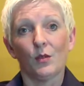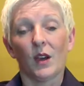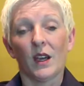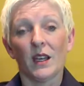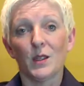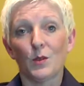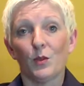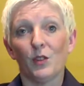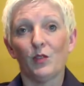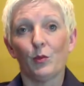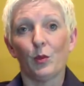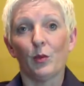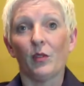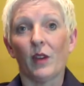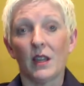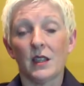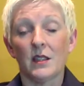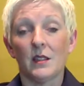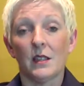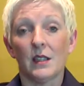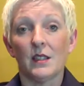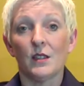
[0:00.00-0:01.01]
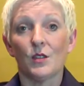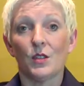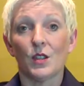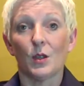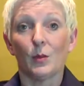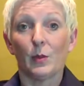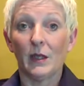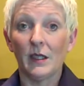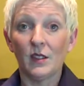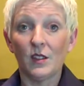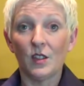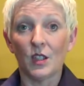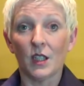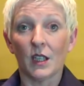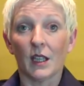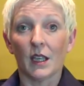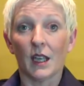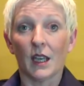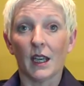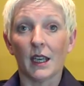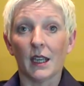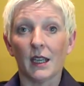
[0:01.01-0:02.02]
right, we've provided the leadership in the
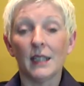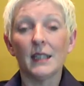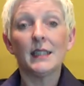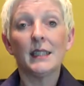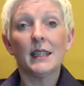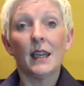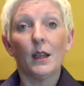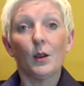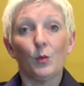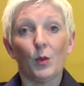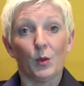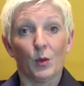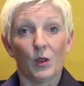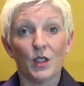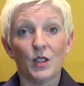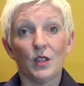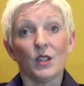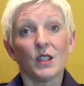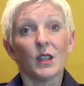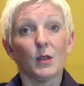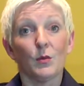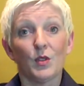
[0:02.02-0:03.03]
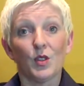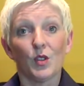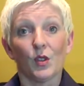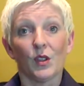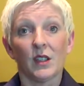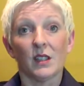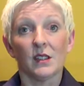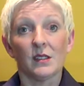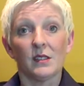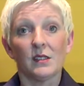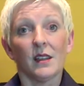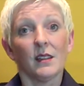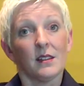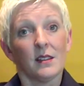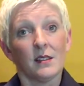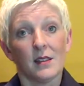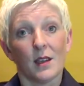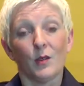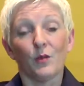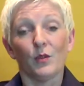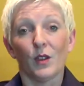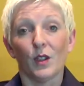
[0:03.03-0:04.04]
GLA, we want you to come join us, and the
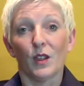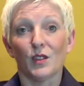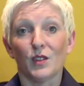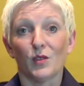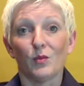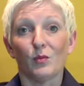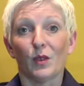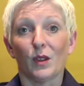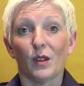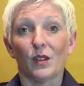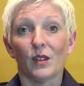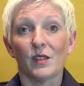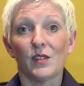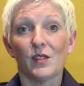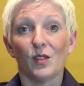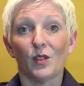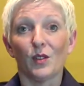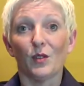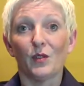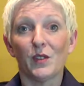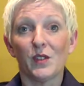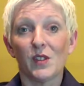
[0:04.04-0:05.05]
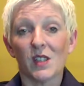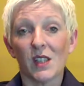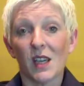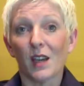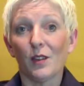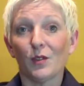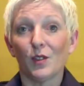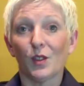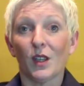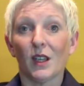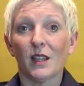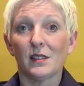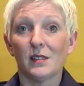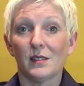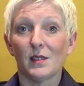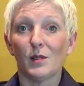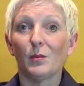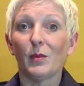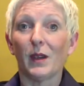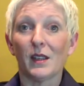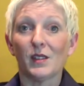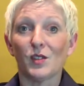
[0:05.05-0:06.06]
same for London boroughs. So if staff could act as
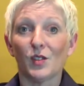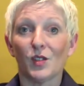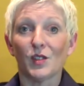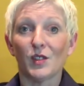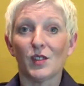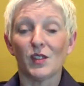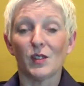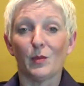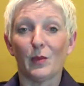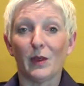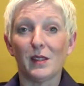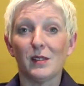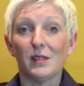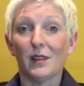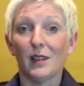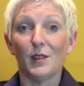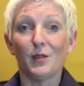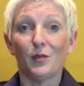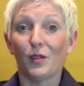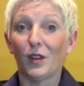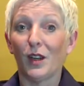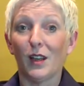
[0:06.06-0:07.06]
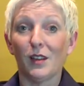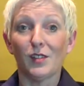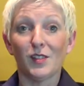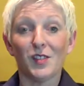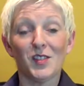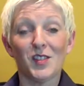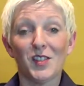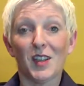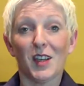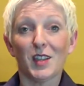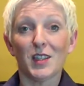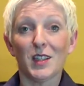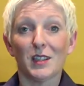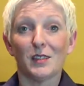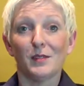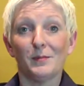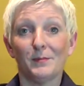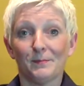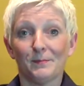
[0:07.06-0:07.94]
ambassadors to basically free London's data.